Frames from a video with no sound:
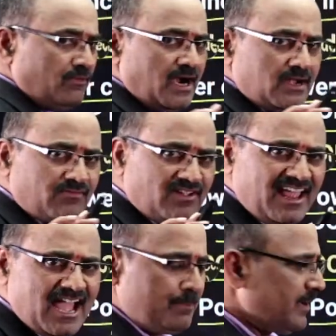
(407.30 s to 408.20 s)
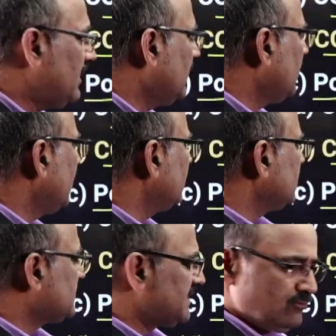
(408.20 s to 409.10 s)
what will happen in
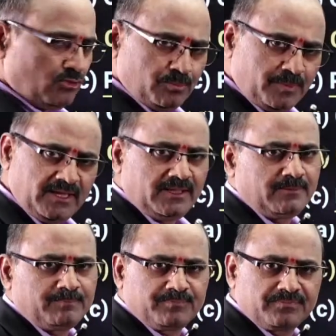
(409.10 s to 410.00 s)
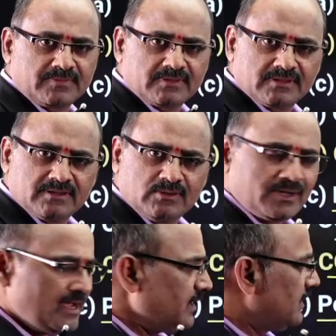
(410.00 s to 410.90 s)
the COP?
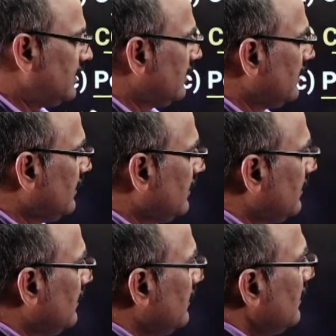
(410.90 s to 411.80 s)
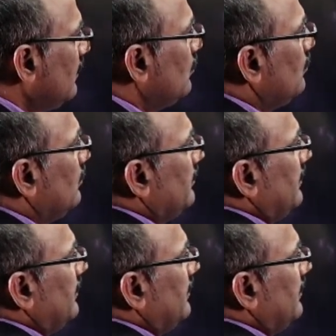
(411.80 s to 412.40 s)
Okay, now